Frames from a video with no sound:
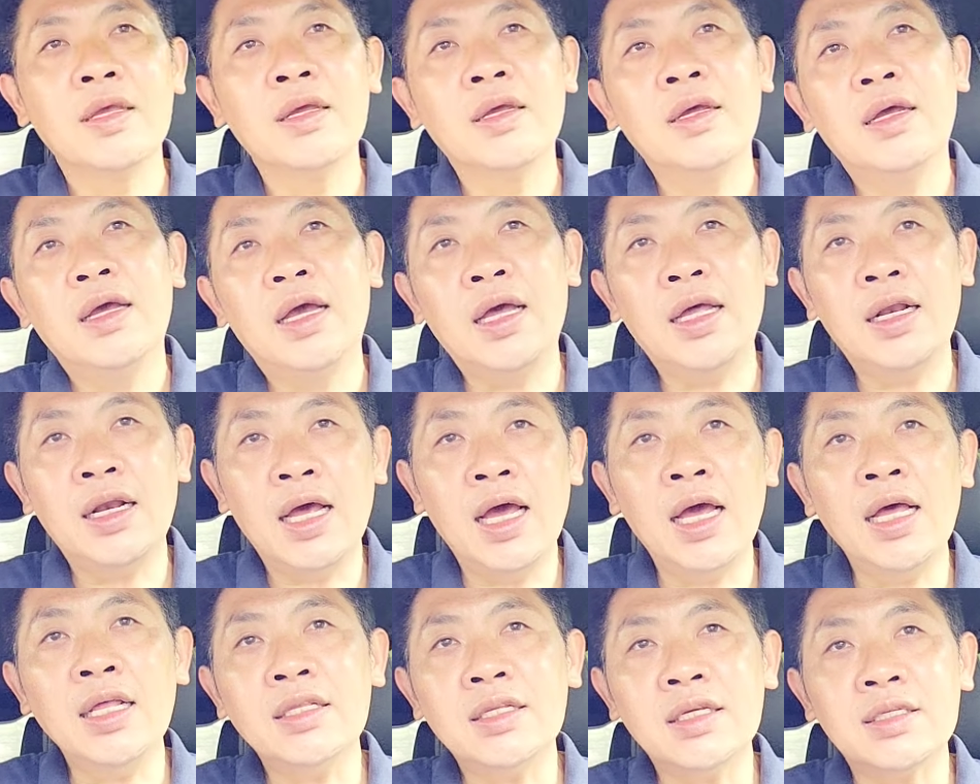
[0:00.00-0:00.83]

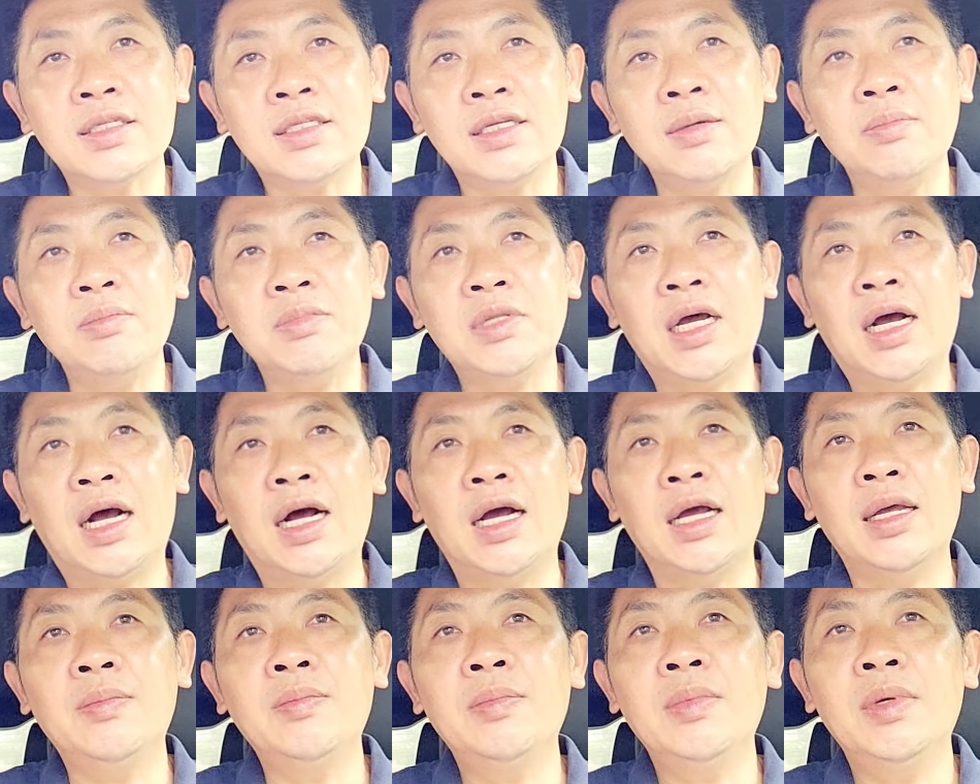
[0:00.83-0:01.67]
and at the same
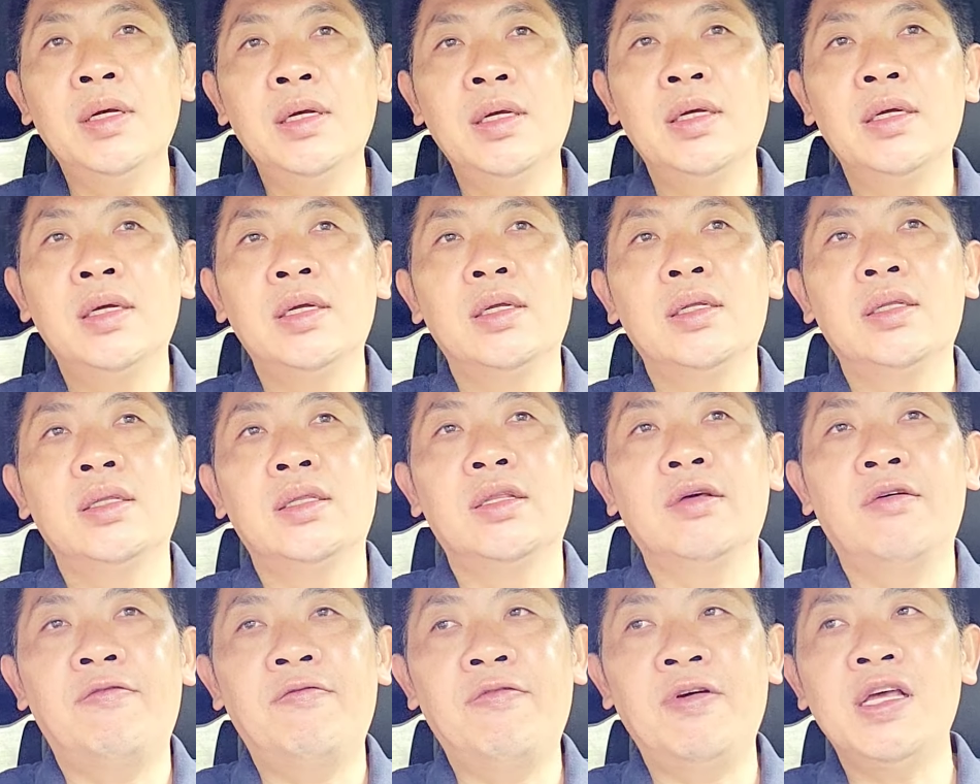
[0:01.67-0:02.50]
time
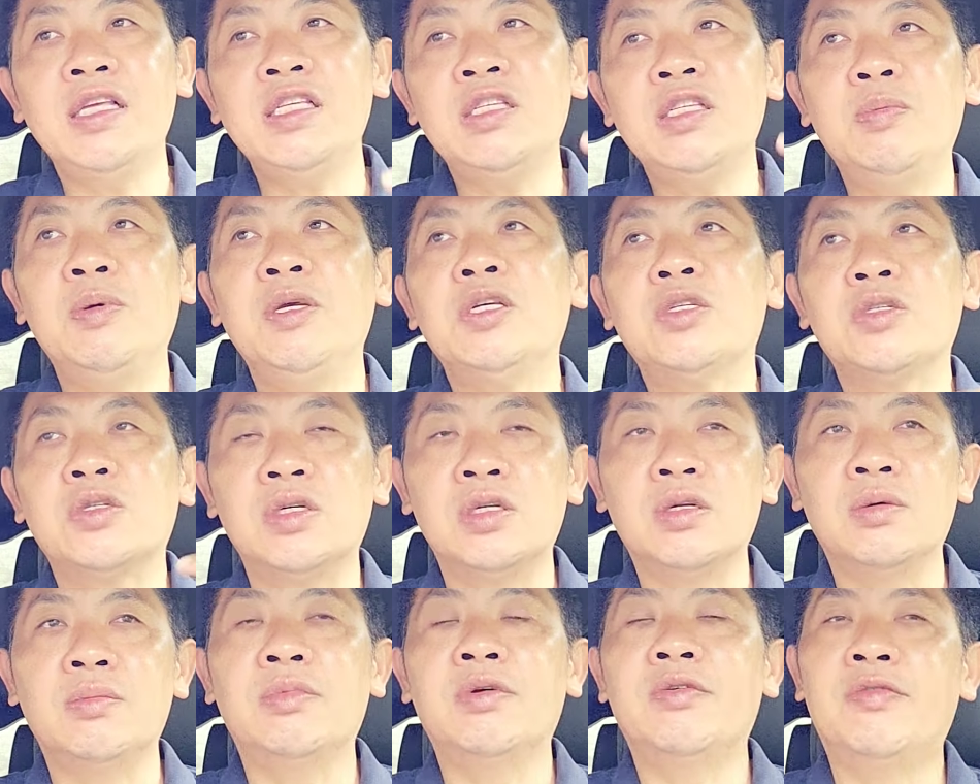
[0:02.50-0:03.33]
the fan speed is
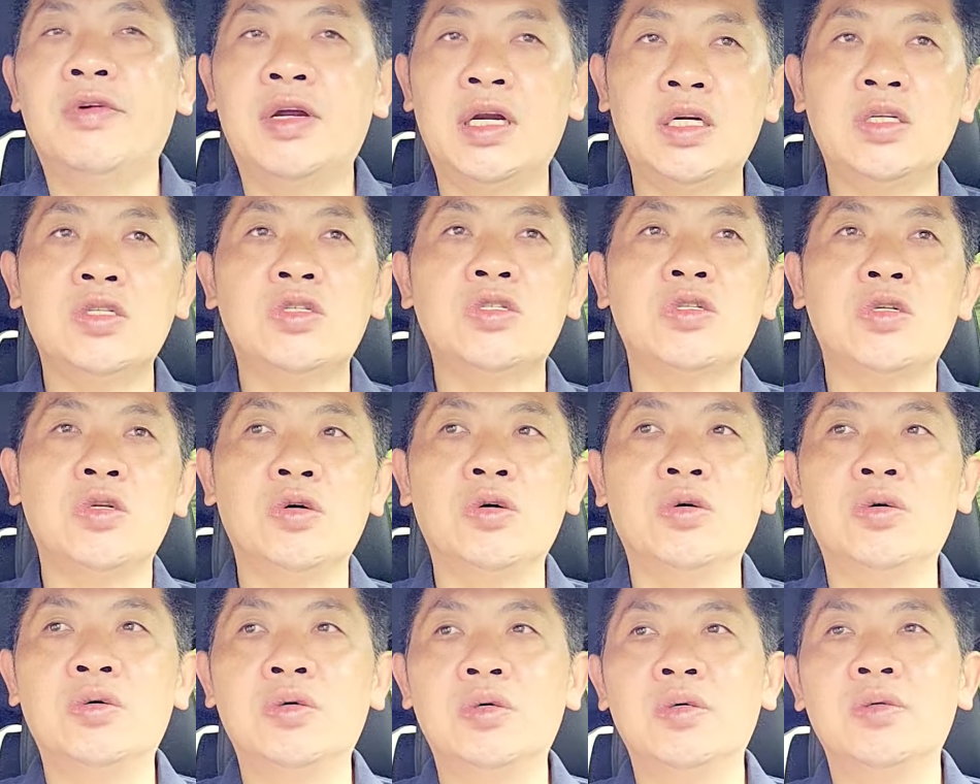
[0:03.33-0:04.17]
going to be very
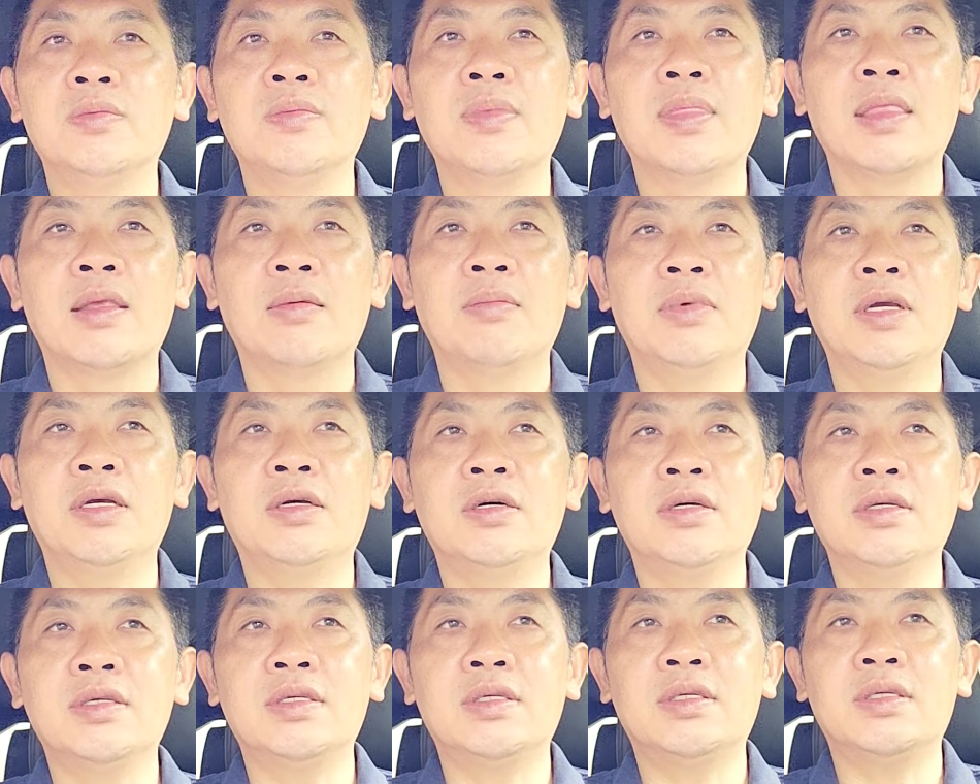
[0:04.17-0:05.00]
slow,
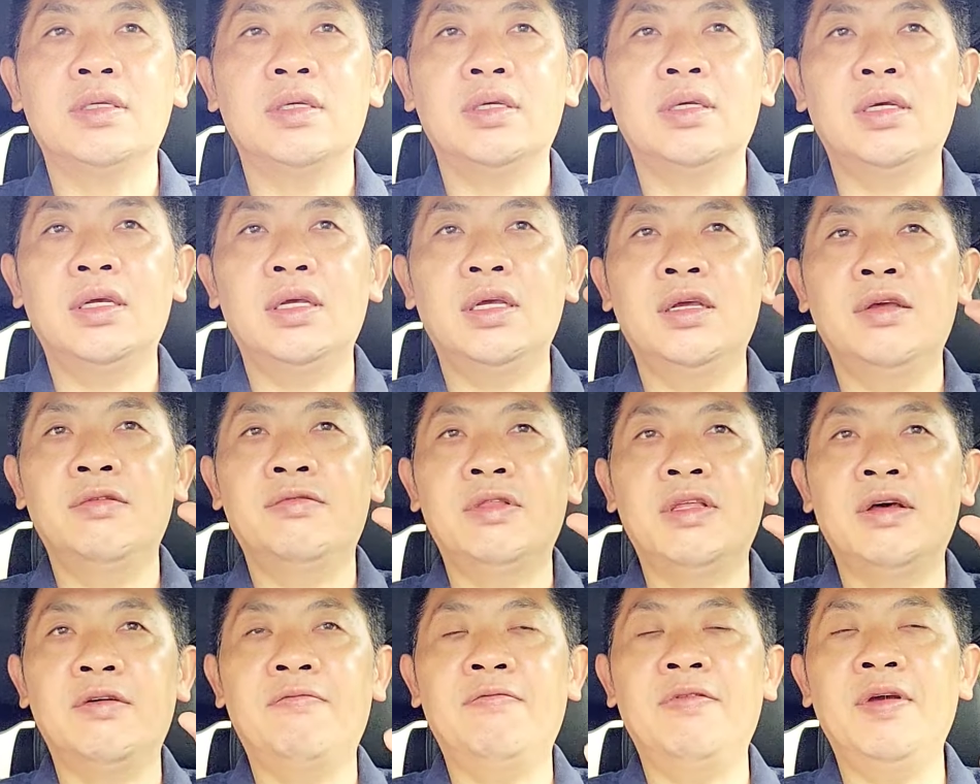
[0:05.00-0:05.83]
because if
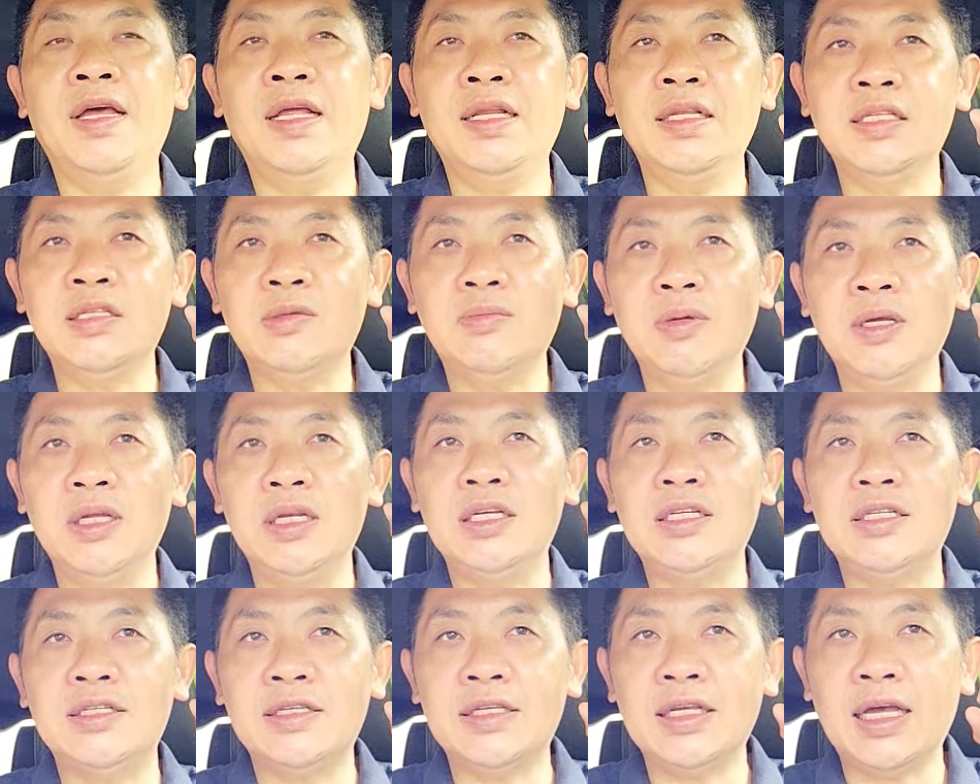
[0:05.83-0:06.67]
the fan speed
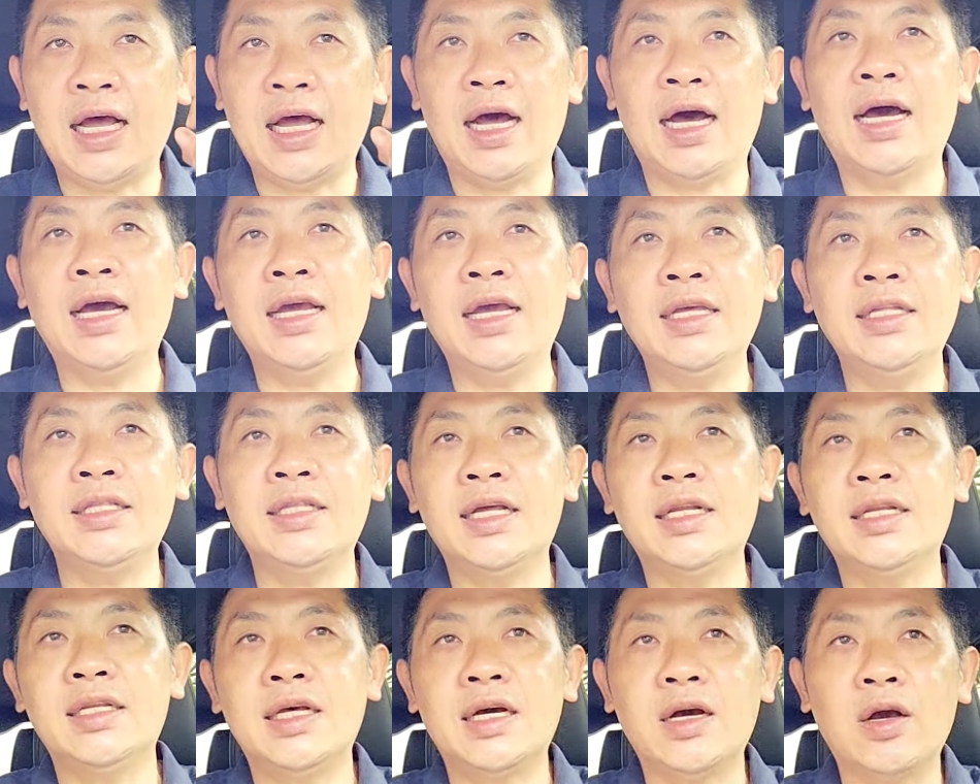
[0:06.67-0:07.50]
is high,
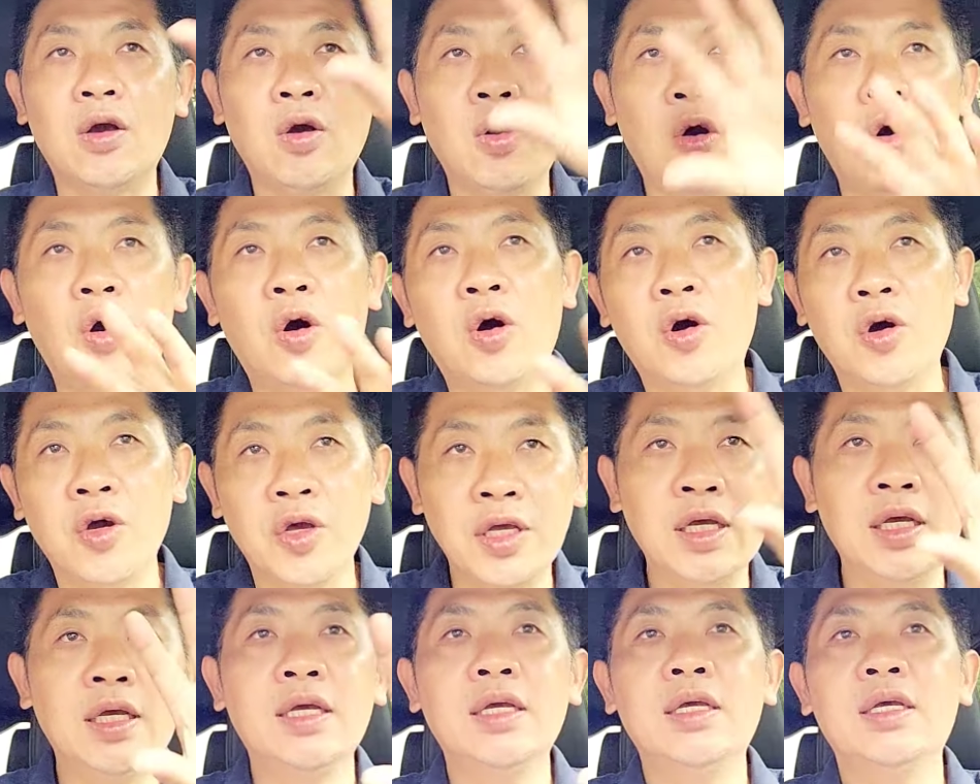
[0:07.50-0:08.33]
then the coil
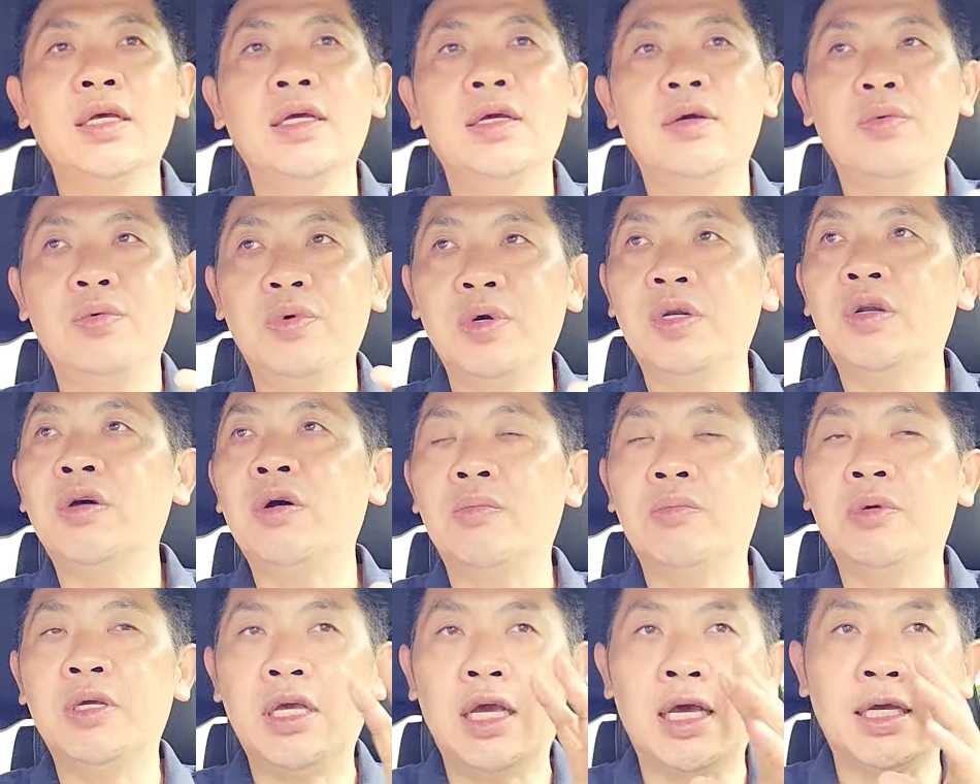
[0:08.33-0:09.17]
will not
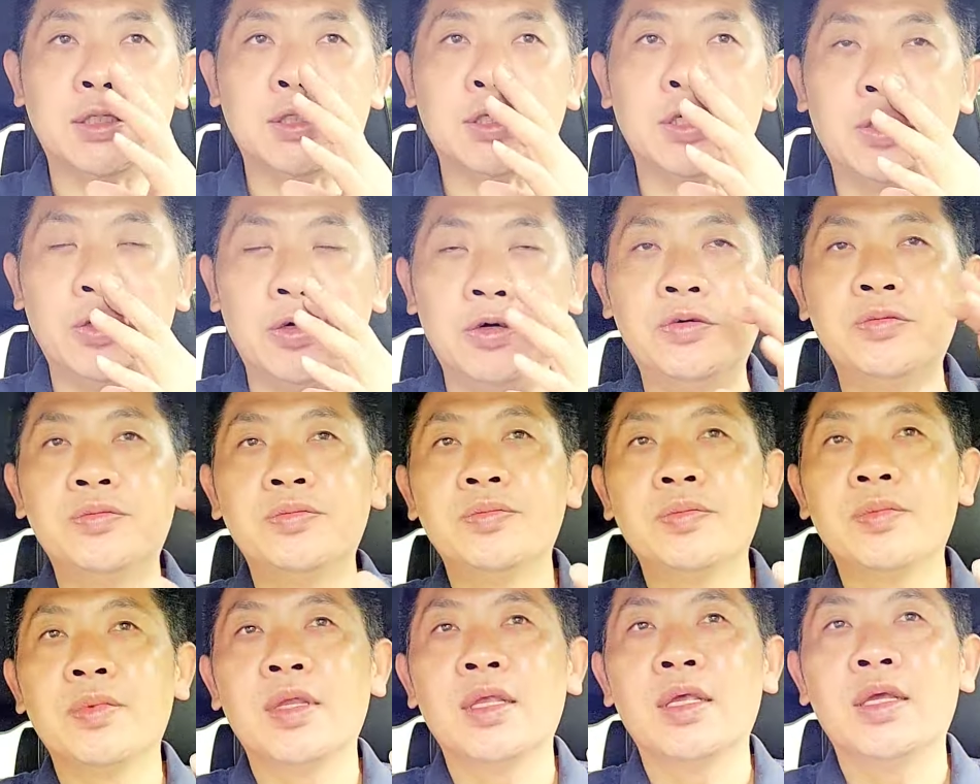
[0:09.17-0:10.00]
be as cold.
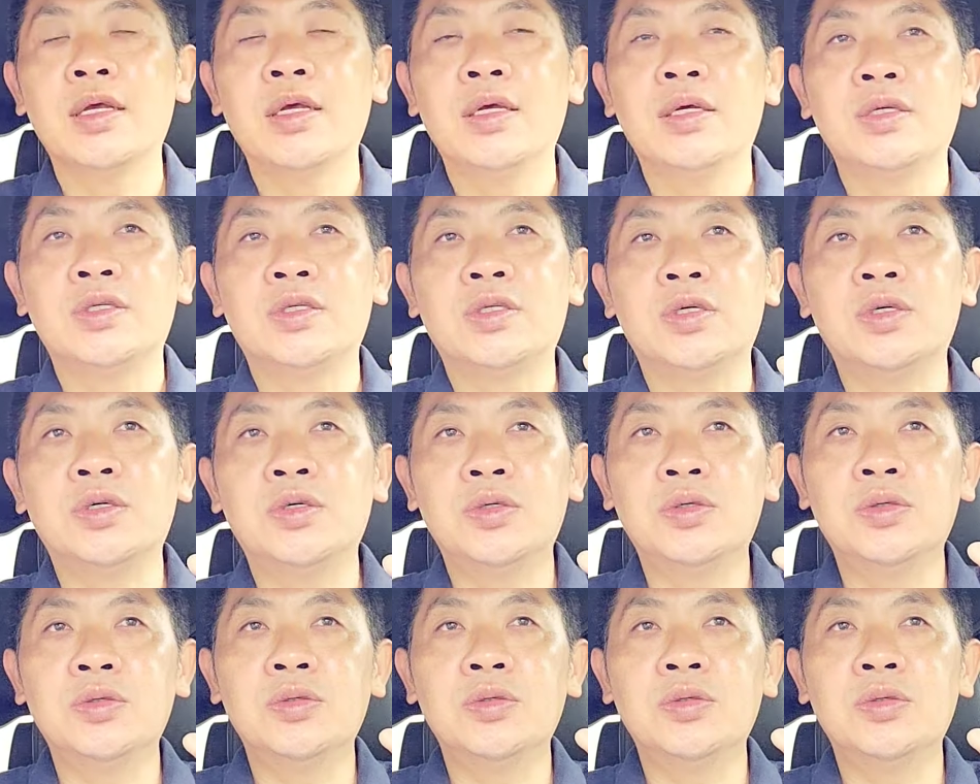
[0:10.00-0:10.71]
So